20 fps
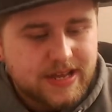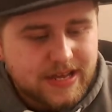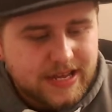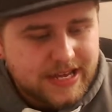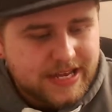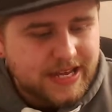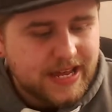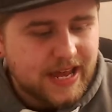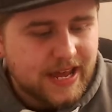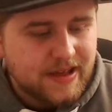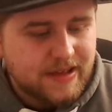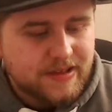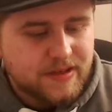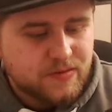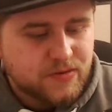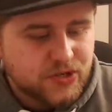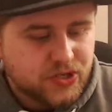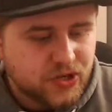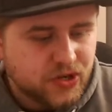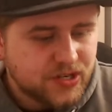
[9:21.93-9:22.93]
Yeah, there
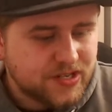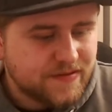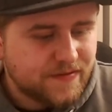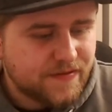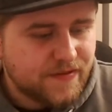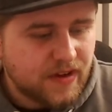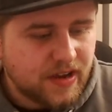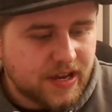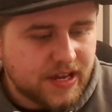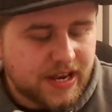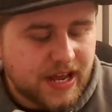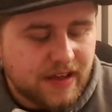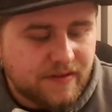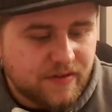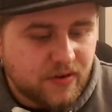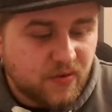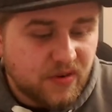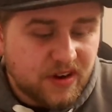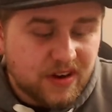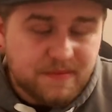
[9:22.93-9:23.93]
was just fucking
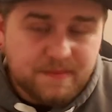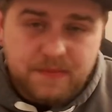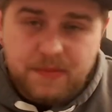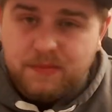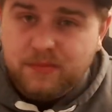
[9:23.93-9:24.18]
everywhere.